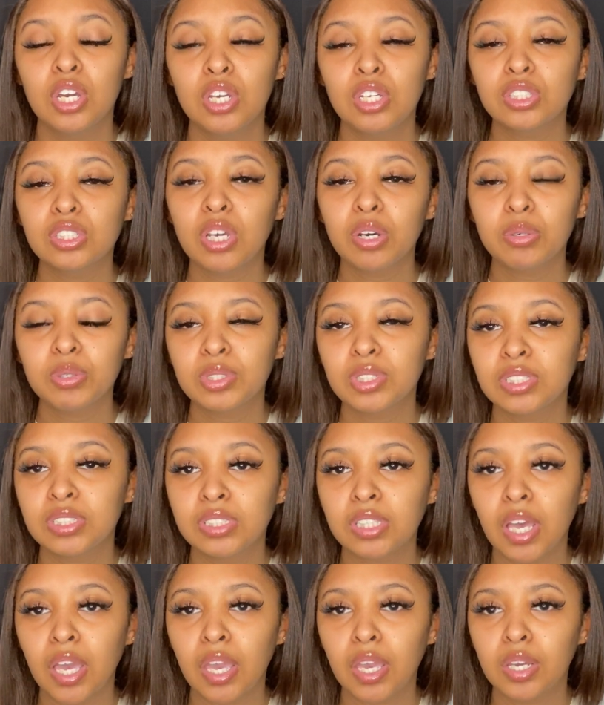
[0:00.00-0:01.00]
so I was just
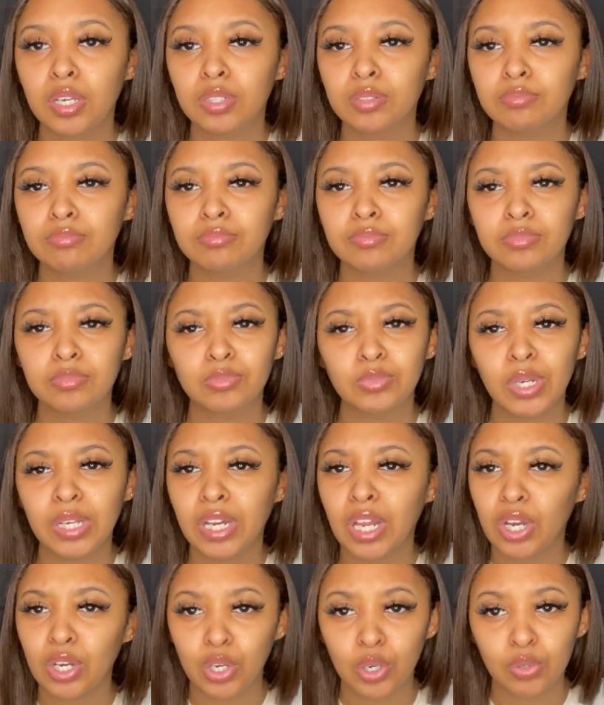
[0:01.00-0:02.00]
like, why
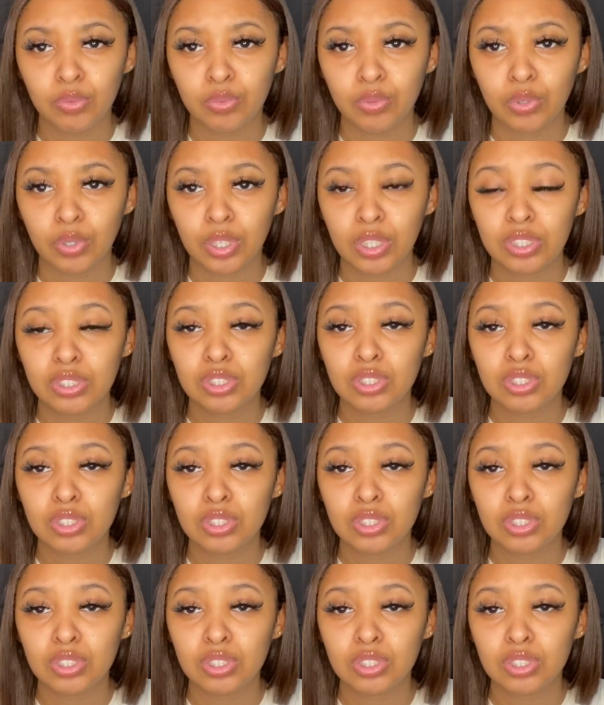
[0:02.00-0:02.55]
not go for it?